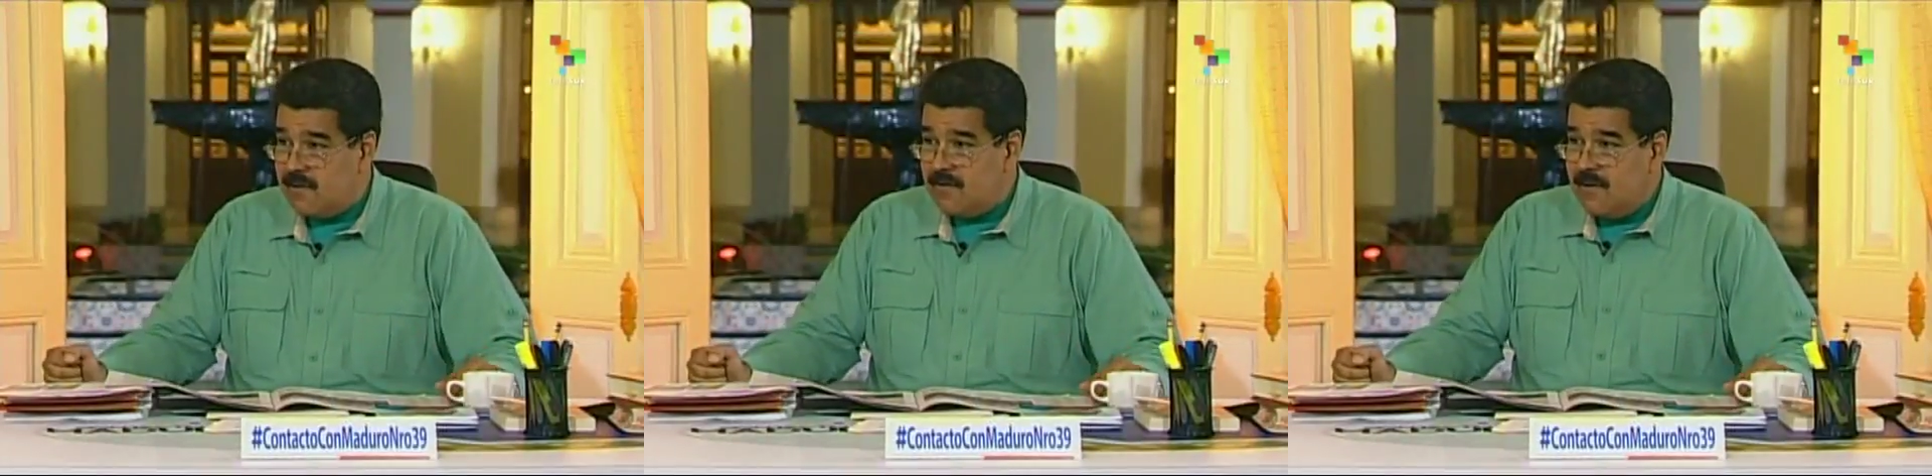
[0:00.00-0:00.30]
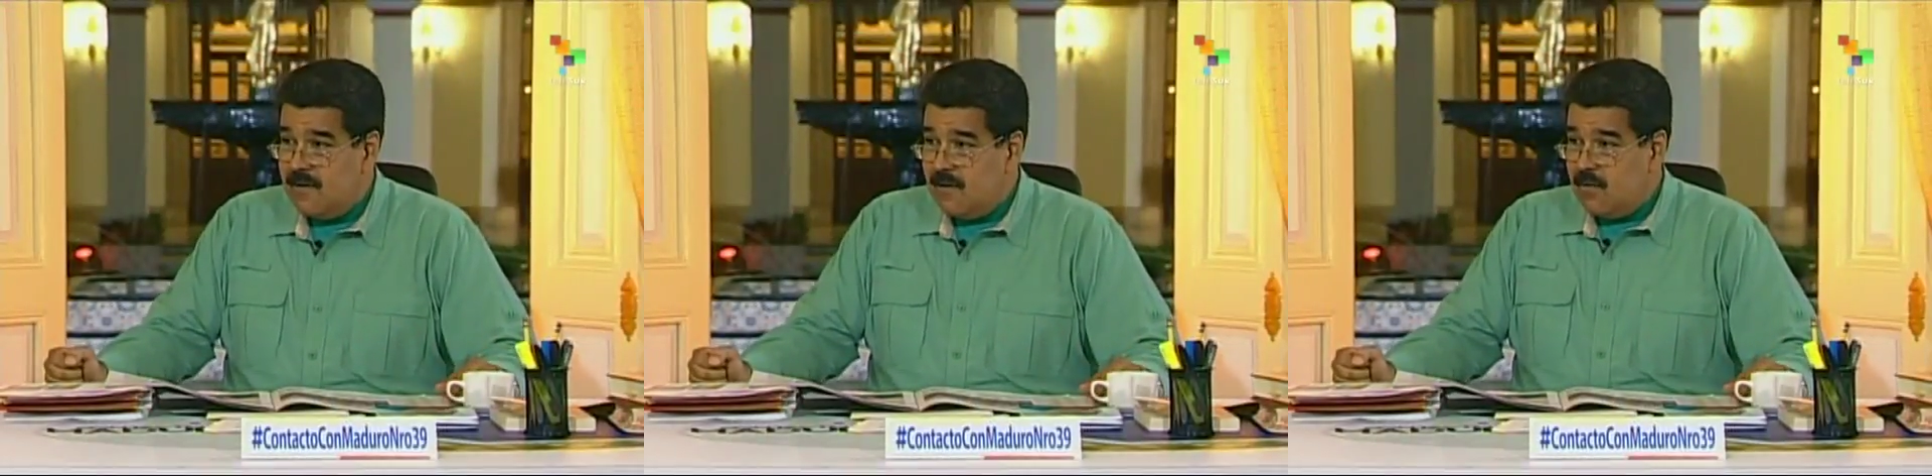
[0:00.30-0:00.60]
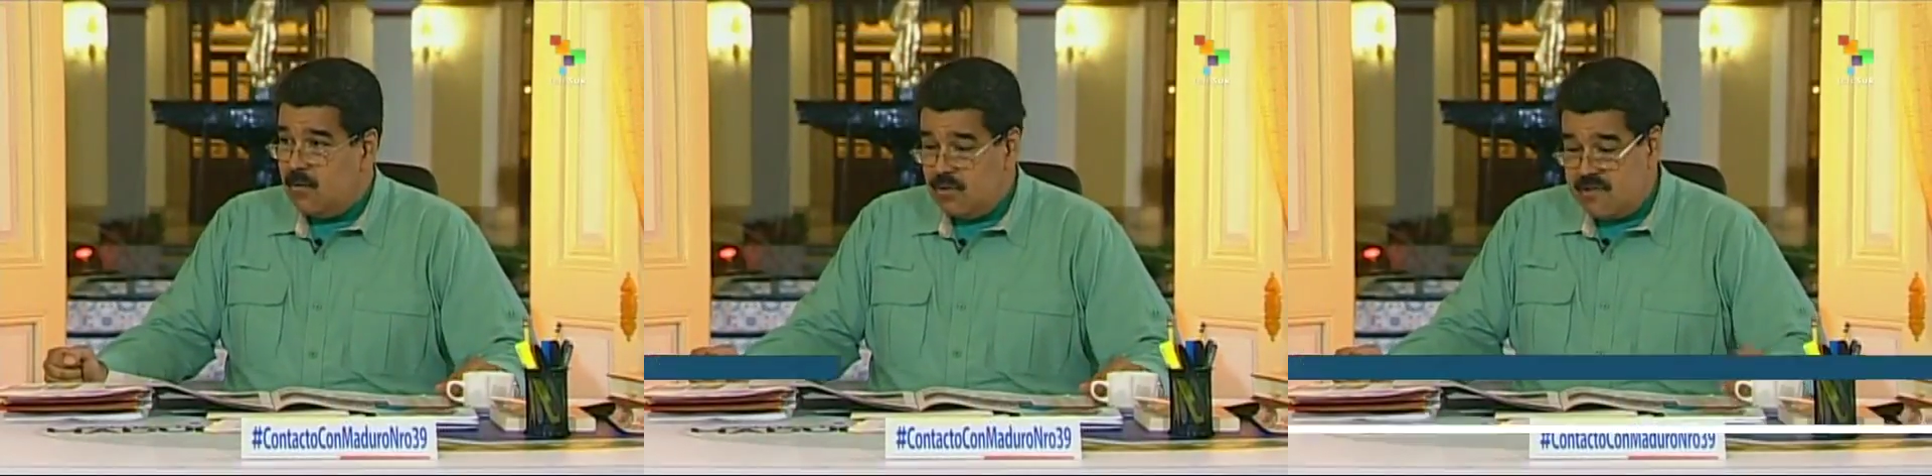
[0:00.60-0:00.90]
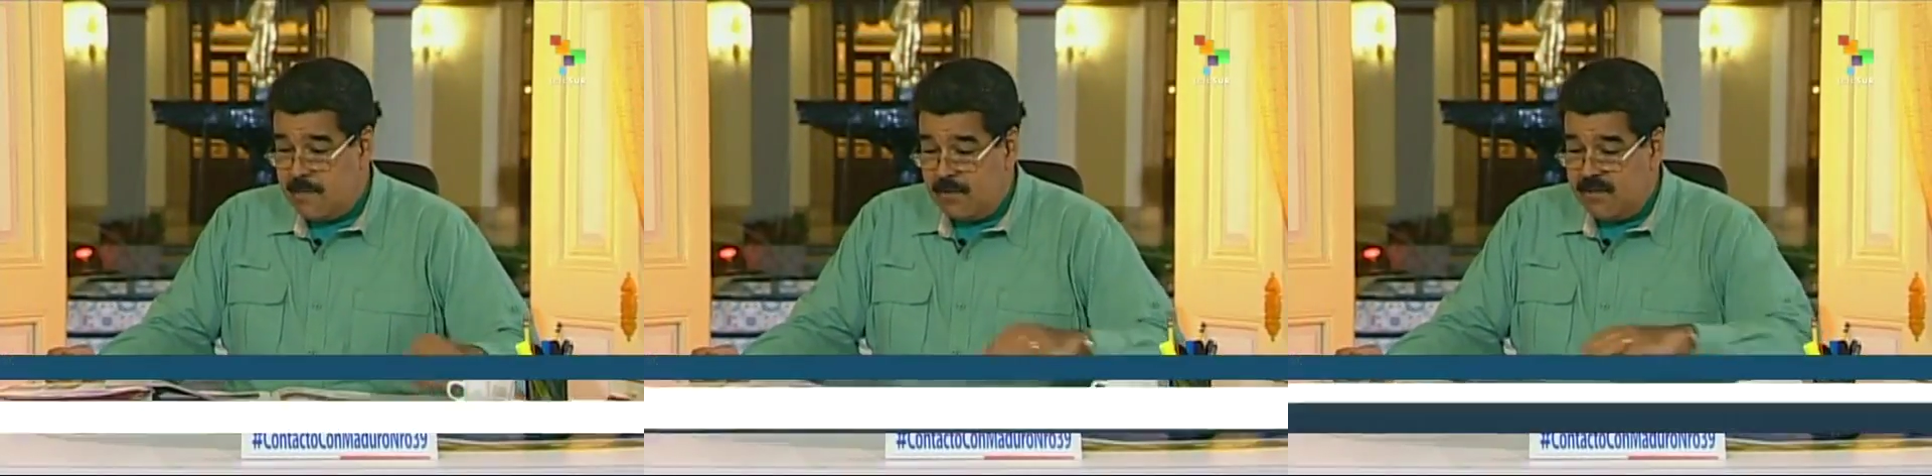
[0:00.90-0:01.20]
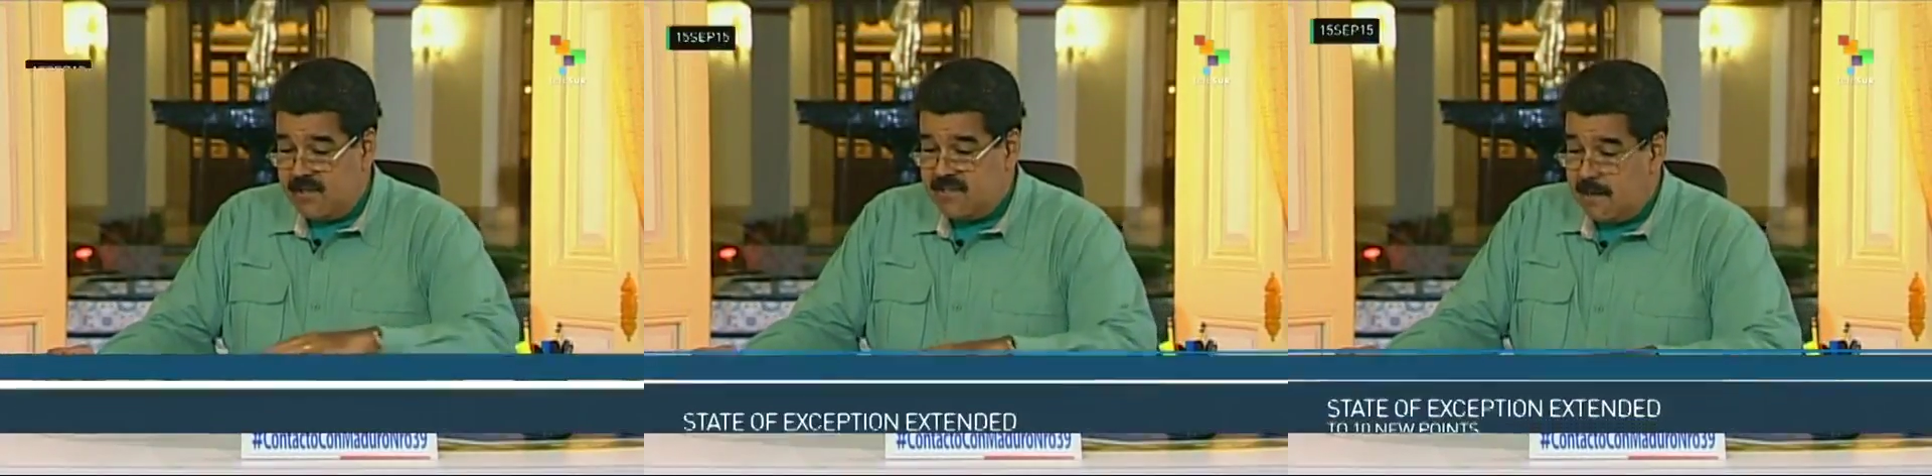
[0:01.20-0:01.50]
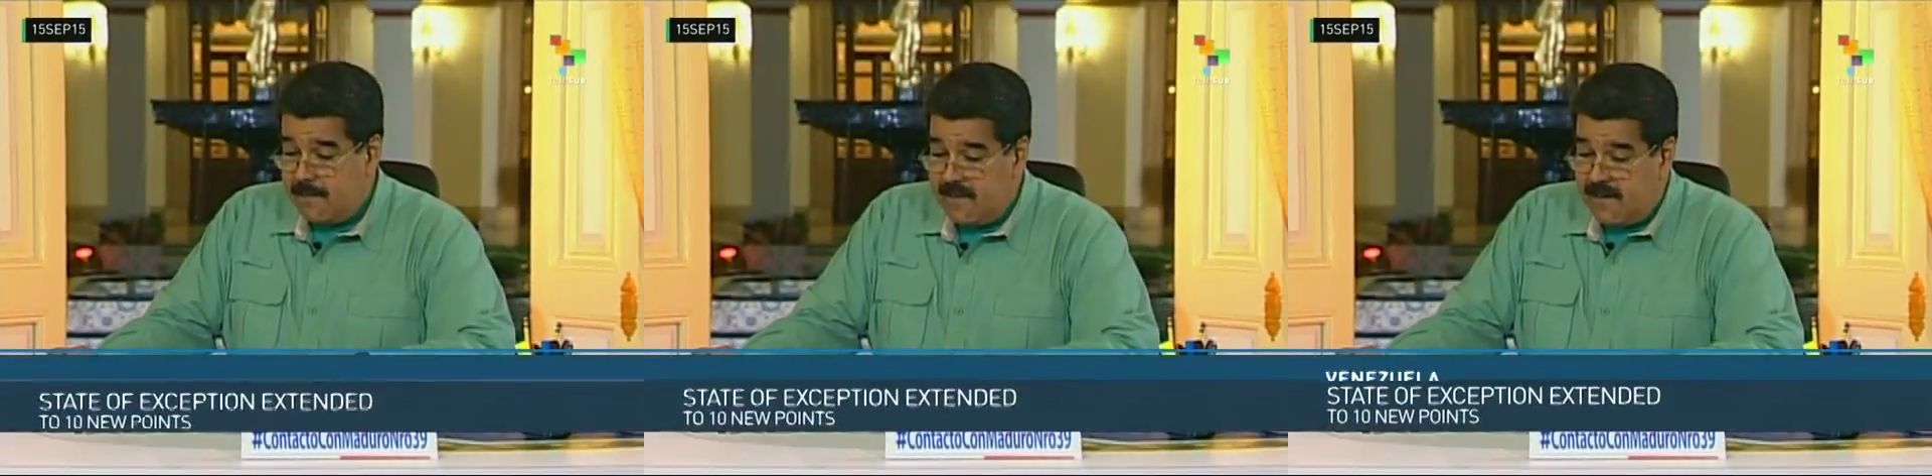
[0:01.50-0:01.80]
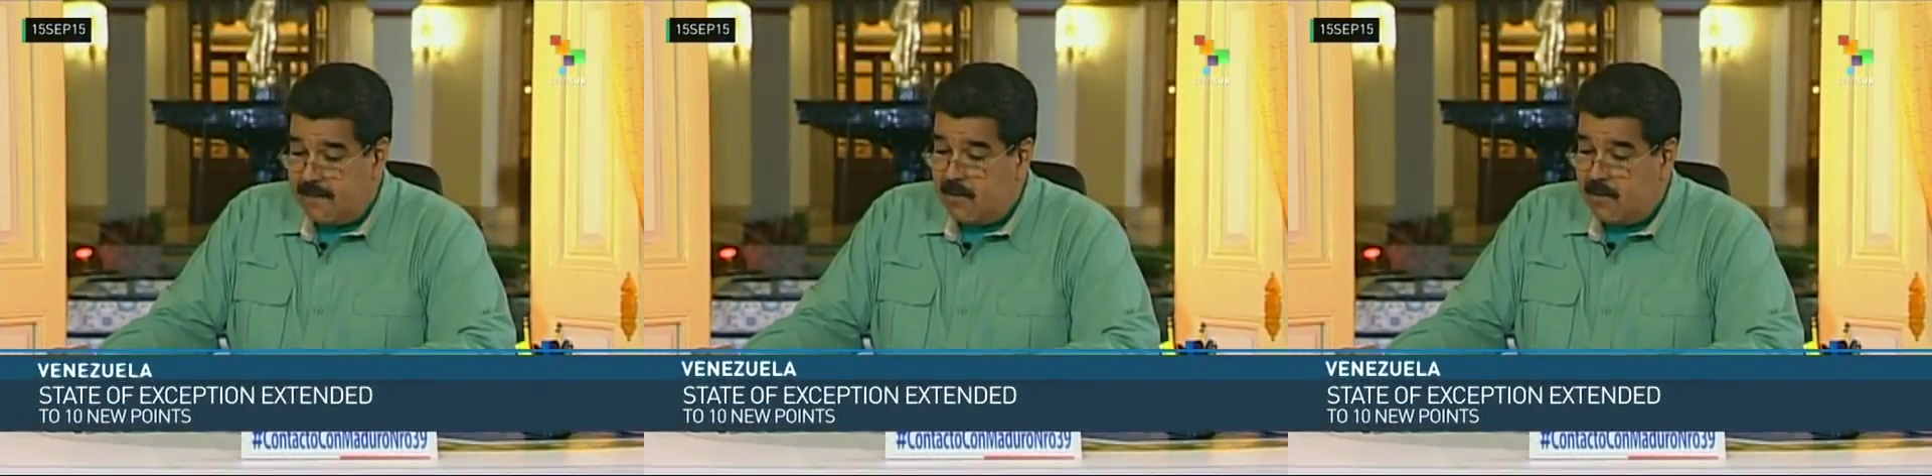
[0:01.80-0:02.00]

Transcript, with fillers: peacekeeping initiative by Venezuela